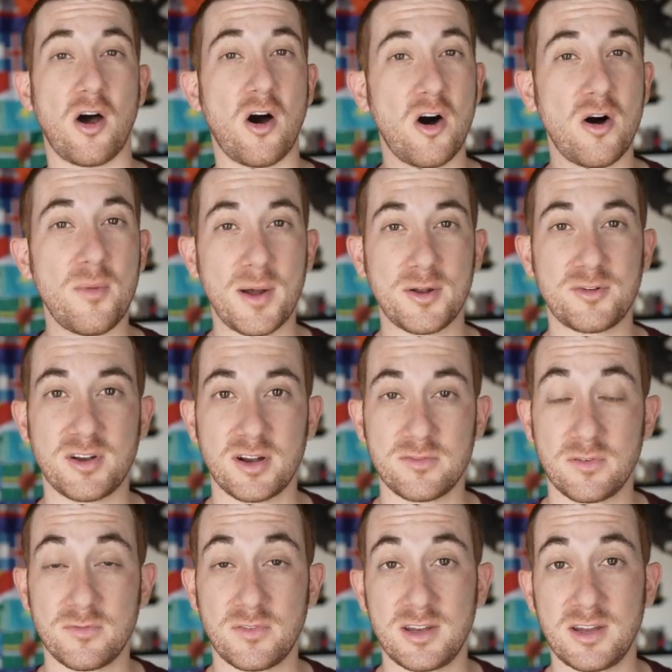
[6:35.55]
all my
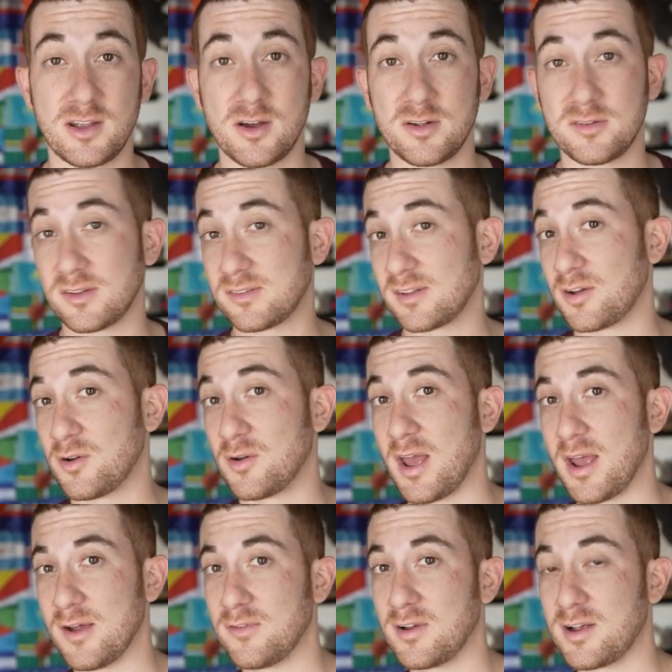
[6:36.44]
travel videos as I go
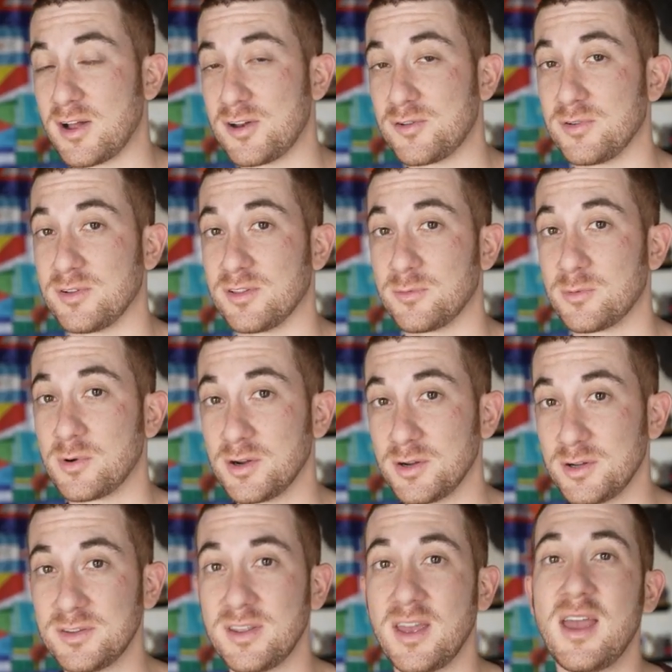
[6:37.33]
to every country in the
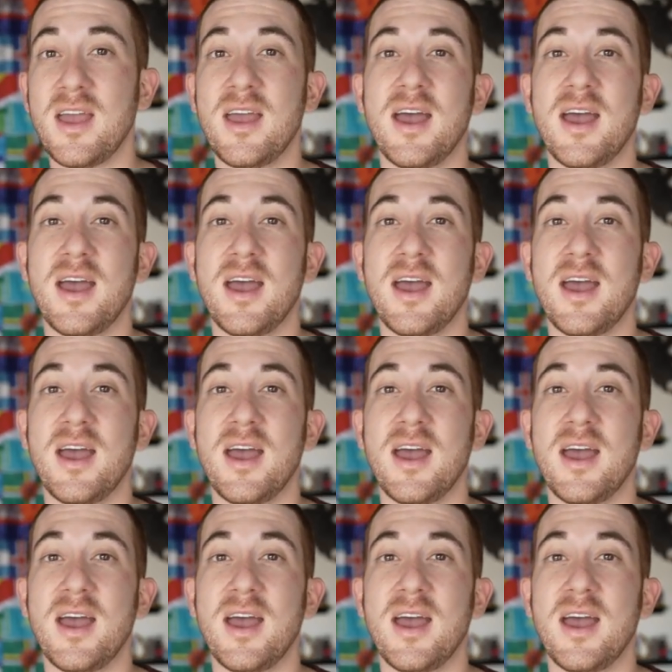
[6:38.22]
world.